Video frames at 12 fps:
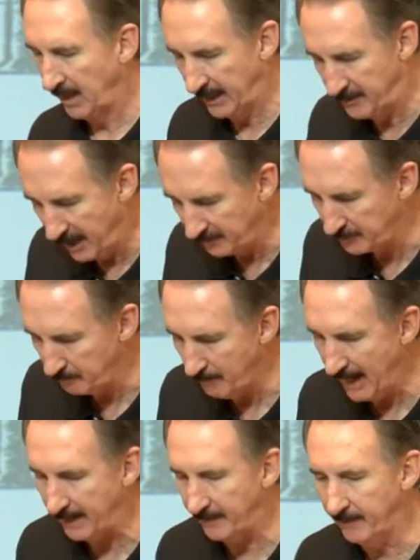It doesn't
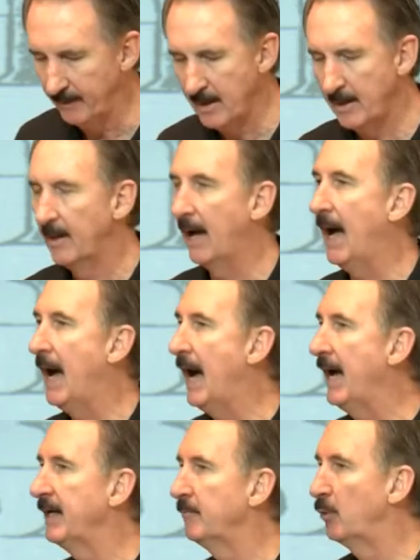matter.
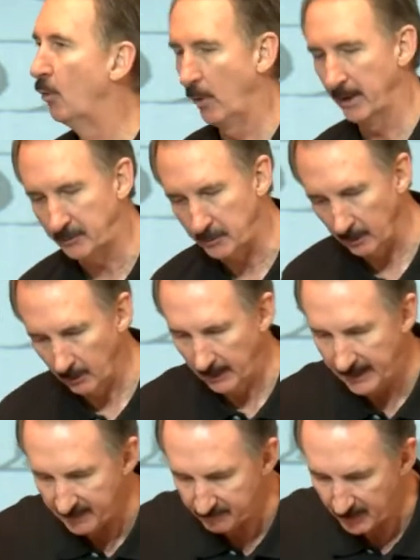I am going to
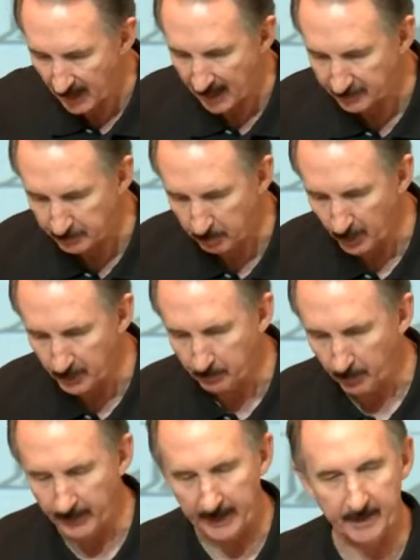live God's
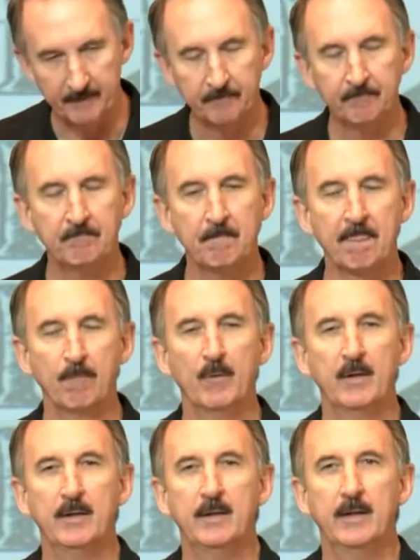blueprint
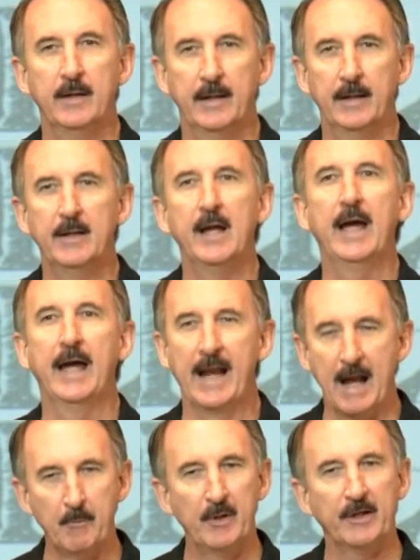and
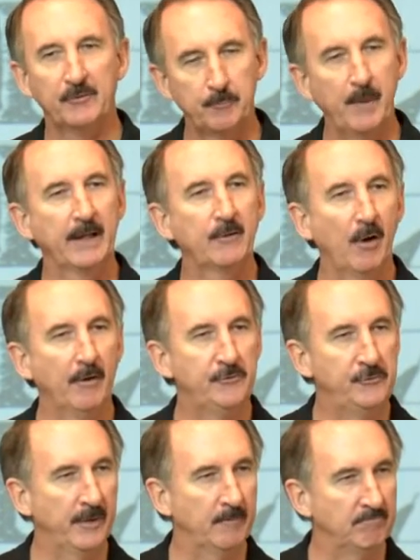I'm going to expect
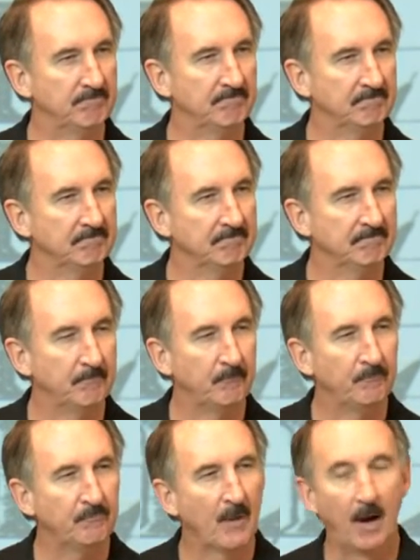hardship.
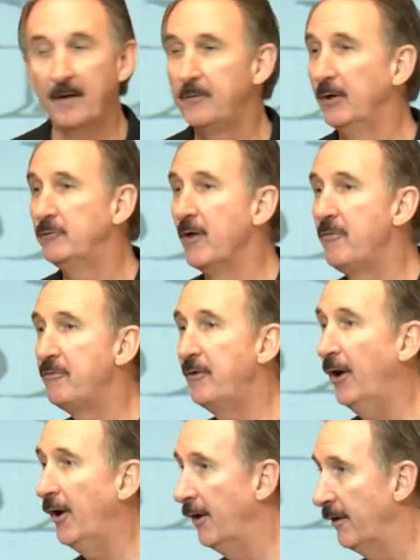All right, there's a
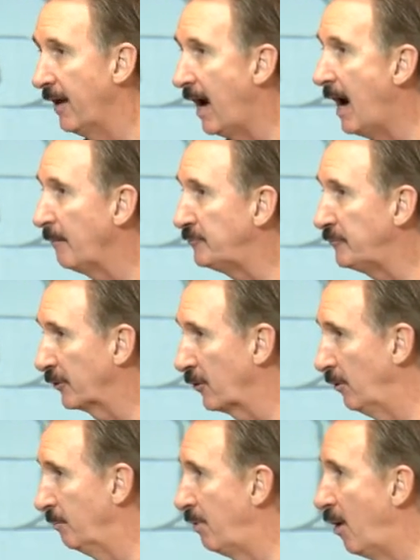third
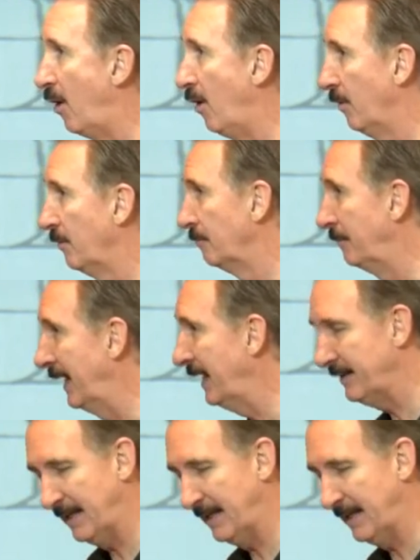obstacle Paul met